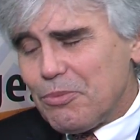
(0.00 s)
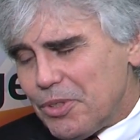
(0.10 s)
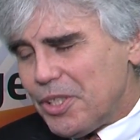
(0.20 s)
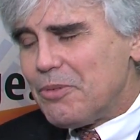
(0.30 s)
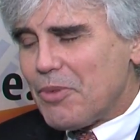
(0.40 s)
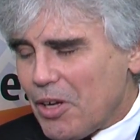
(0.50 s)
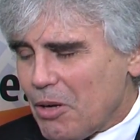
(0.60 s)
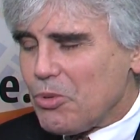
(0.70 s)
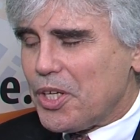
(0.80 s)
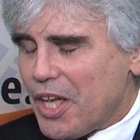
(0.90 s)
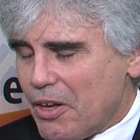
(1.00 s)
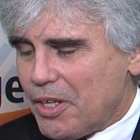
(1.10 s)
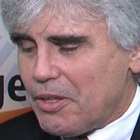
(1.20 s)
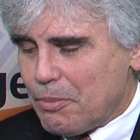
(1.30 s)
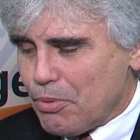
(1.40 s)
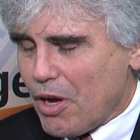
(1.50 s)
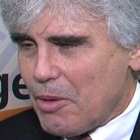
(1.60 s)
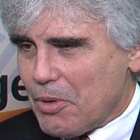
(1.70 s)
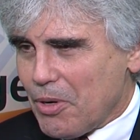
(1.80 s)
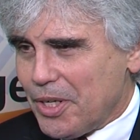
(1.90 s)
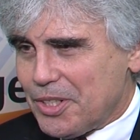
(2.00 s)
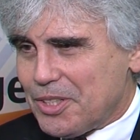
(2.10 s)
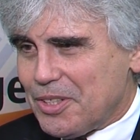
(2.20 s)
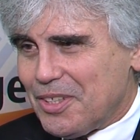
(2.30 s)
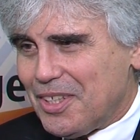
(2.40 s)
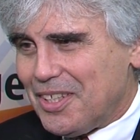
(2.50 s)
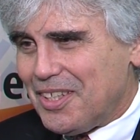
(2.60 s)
And really, in Montgomery County, the primary is the